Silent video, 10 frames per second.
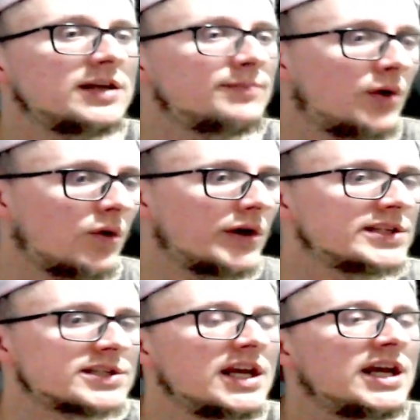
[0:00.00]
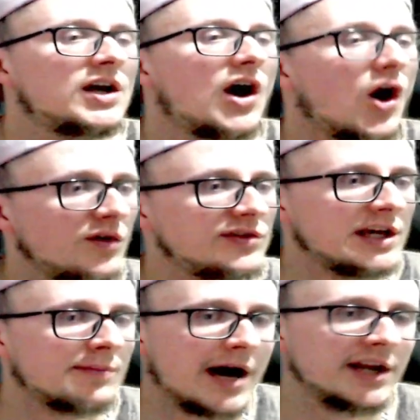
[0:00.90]
points over the
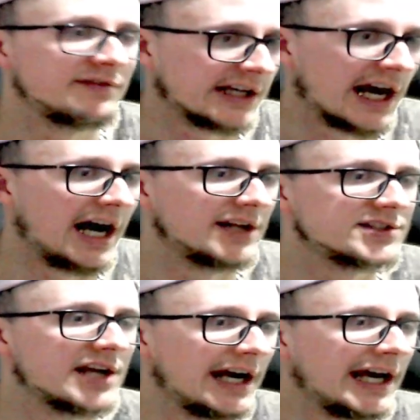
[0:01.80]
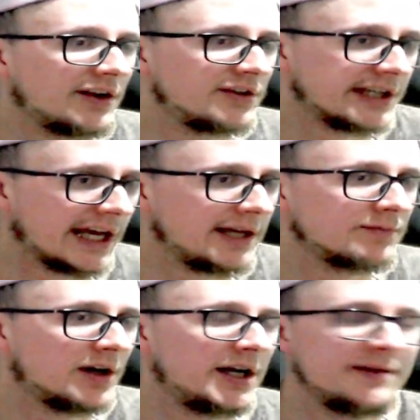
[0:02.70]
amount of accounts that I had on the game,
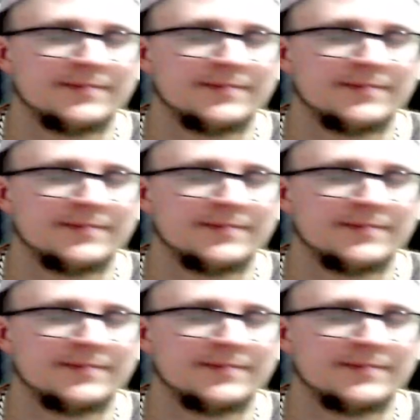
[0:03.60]
right?